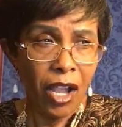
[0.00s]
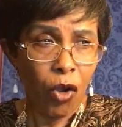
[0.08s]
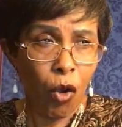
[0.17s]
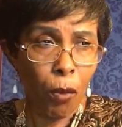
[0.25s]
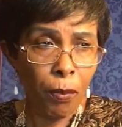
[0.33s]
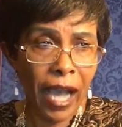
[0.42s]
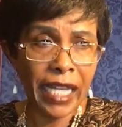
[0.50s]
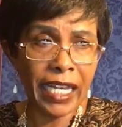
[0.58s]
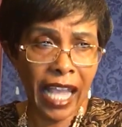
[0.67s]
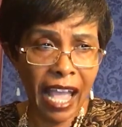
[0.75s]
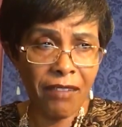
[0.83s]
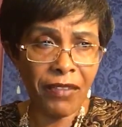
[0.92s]
Command
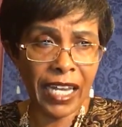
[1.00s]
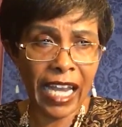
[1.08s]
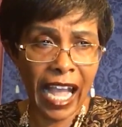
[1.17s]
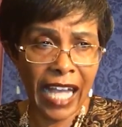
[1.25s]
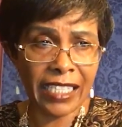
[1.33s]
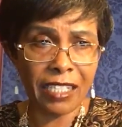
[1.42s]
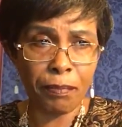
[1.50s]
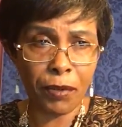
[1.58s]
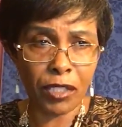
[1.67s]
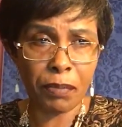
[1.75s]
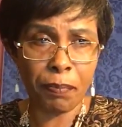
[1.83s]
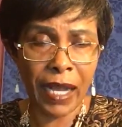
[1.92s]
every
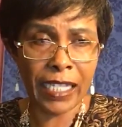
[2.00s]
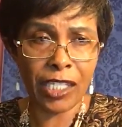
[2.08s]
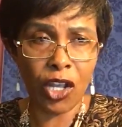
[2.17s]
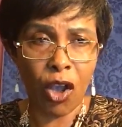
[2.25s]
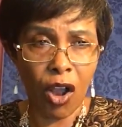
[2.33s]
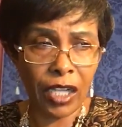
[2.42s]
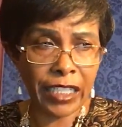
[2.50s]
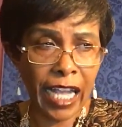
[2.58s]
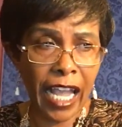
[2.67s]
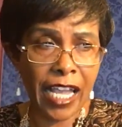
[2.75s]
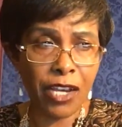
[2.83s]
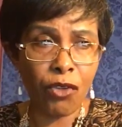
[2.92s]
anti-prosperity altar
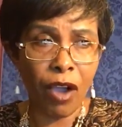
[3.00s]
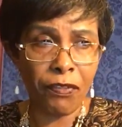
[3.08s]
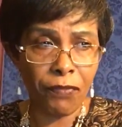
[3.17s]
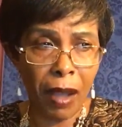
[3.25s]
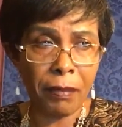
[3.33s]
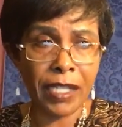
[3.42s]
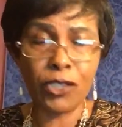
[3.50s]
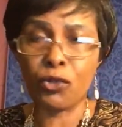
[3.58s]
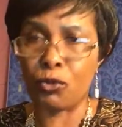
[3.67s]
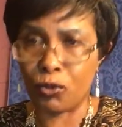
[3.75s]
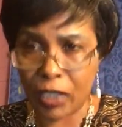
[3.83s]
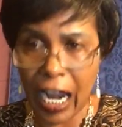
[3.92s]
in your family to
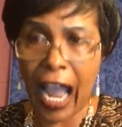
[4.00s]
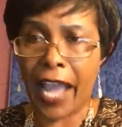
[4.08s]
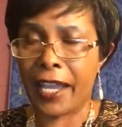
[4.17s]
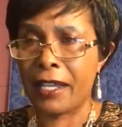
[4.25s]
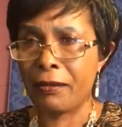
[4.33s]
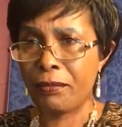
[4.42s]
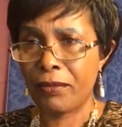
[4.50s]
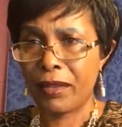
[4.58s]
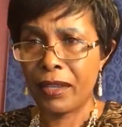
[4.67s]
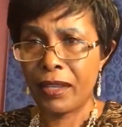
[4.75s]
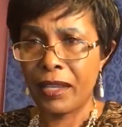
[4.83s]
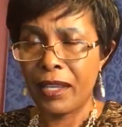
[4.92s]
die.
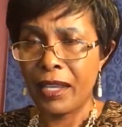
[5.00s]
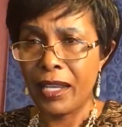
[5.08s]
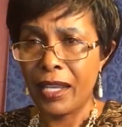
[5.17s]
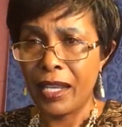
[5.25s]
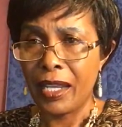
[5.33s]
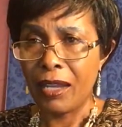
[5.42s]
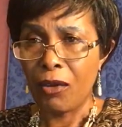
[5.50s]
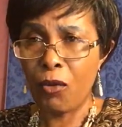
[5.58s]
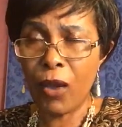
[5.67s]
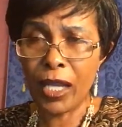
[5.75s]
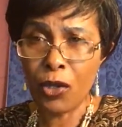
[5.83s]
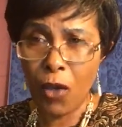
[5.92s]

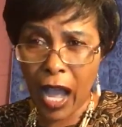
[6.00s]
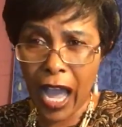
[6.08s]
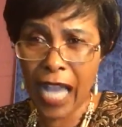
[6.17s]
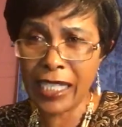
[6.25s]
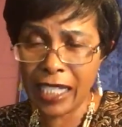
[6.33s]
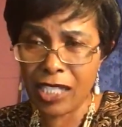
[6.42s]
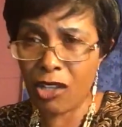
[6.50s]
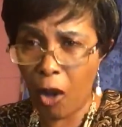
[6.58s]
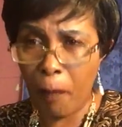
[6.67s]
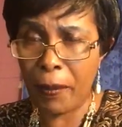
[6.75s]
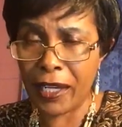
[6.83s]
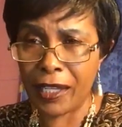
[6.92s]
When your eyes is
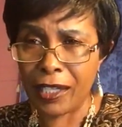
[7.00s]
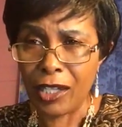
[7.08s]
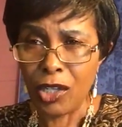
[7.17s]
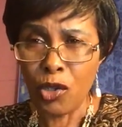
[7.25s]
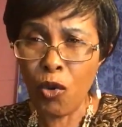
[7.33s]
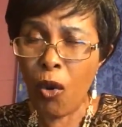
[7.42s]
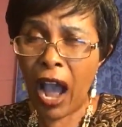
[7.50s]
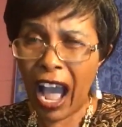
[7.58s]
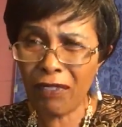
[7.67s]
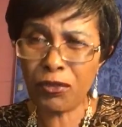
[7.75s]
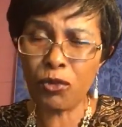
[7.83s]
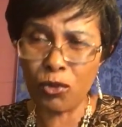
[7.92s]
opening, you
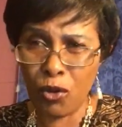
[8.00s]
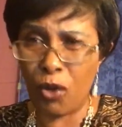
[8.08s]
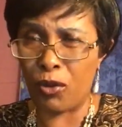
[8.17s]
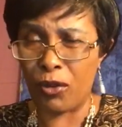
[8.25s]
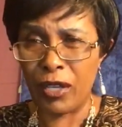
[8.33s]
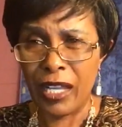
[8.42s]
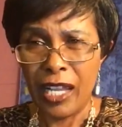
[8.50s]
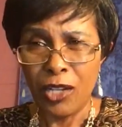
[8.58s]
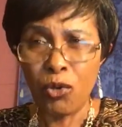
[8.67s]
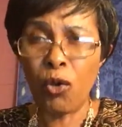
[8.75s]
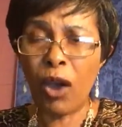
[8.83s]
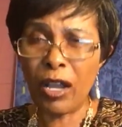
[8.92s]
have to know,
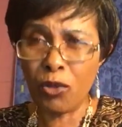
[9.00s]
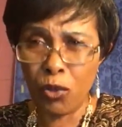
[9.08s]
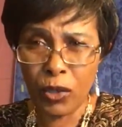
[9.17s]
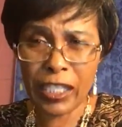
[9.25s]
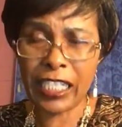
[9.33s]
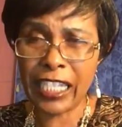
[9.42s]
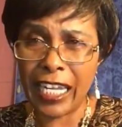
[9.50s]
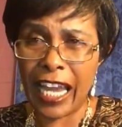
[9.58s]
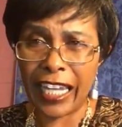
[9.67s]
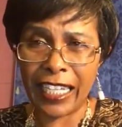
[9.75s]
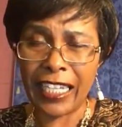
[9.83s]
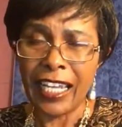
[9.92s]
you will see
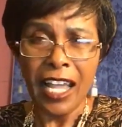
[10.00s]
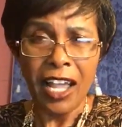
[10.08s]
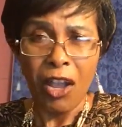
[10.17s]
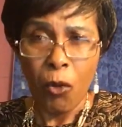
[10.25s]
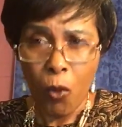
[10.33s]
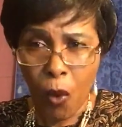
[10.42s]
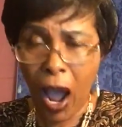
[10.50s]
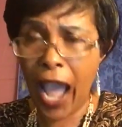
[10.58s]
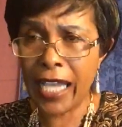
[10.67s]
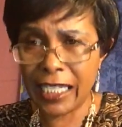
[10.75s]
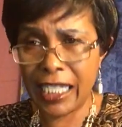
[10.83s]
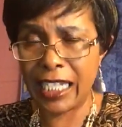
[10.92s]
like, why
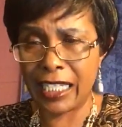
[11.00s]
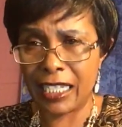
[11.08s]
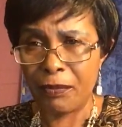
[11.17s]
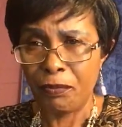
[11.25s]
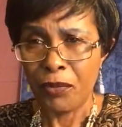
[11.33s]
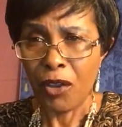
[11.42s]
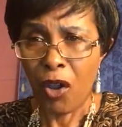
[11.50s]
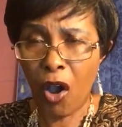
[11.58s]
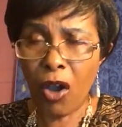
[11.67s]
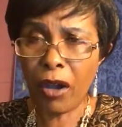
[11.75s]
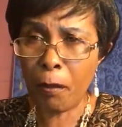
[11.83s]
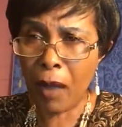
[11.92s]
is it
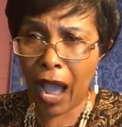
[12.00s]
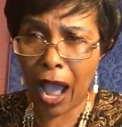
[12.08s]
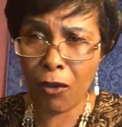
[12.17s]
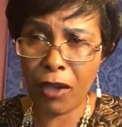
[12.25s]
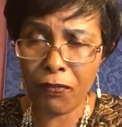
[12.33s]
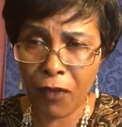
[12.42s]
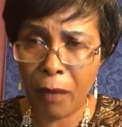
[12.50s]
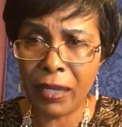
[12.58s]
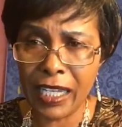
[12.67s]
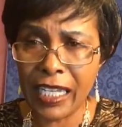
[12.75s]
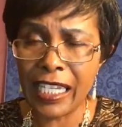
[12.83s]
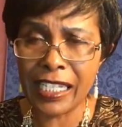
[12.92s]
all our
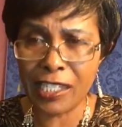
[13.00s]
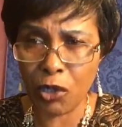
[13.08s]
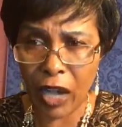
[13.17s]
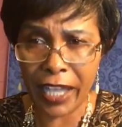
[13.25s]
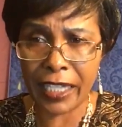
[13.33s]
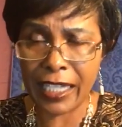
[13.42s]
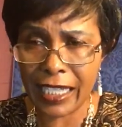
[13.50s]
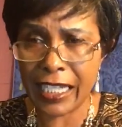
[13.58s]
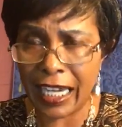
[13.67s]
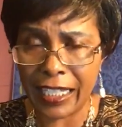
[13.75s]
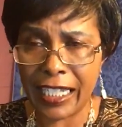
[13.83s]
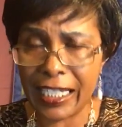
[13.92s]
family is like this
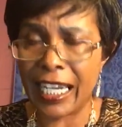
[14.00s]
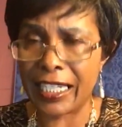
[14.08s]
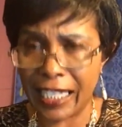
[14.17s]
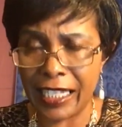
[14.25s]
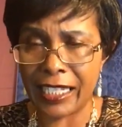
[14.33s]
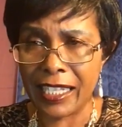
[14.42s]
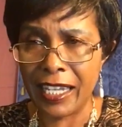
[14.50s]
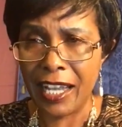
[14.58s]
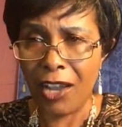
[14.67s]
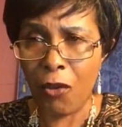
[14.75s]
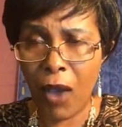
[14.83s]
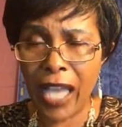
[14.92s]
and this and this?
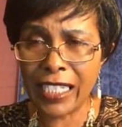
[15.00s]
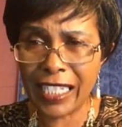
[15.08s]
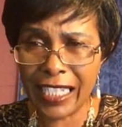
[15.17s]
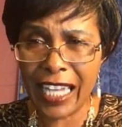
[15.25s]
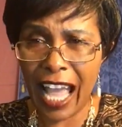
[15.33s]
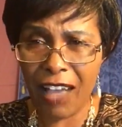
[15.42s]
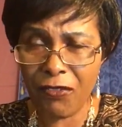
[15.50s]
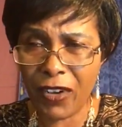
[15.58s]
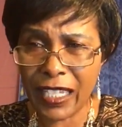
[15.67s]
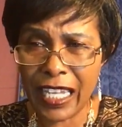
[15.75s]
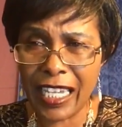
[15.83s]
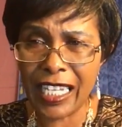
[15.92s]
Why is it
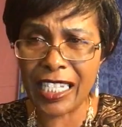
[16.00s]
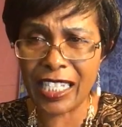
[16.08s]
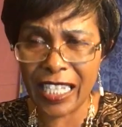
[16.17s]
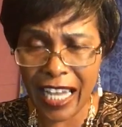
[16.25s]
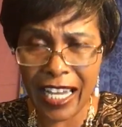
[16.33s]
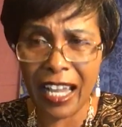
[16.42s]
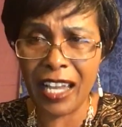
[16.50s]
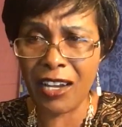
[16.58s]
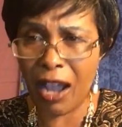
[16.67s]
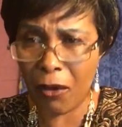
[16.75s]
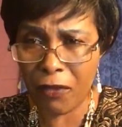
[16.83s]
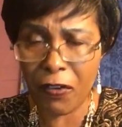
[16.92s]
everything is in
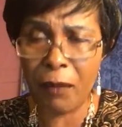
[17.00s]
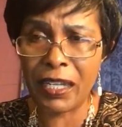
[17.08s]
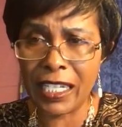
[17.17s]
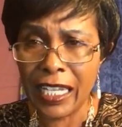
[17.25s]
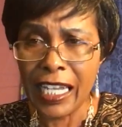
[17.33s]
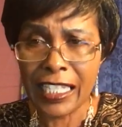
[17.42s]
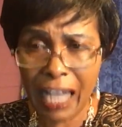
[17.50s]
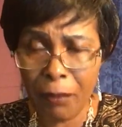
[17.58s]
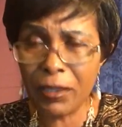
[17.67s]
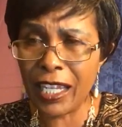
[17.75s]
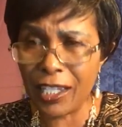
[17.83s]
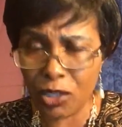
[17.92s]
our family,
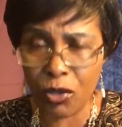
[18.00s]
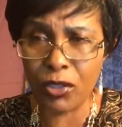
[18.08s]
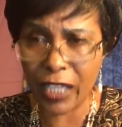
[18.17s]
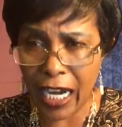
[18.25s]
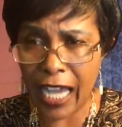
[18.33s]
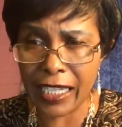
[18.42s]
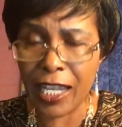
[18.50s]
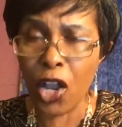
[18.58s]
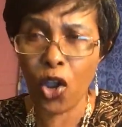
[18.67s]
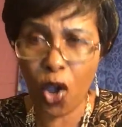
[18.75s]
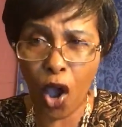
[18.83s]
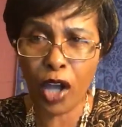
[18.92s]
something is not right?
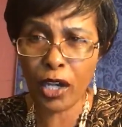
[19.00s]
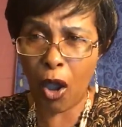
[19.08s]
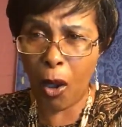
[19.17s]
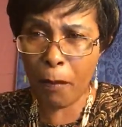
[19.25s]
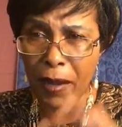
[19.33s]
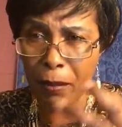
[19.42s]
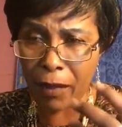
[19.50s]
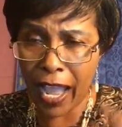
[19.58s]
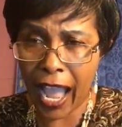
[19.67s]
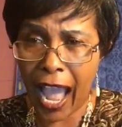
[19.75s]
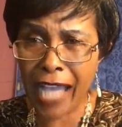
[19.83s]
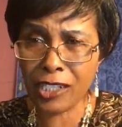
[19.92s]
God opened my
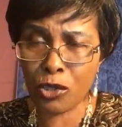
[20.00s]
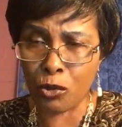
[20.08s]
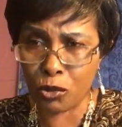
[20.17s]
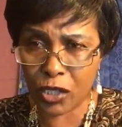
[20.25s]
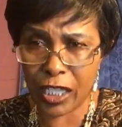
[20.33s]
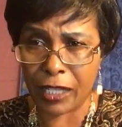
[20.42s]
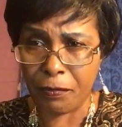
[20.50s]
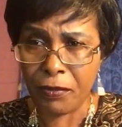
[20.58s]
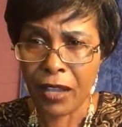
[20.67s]
eyes to see.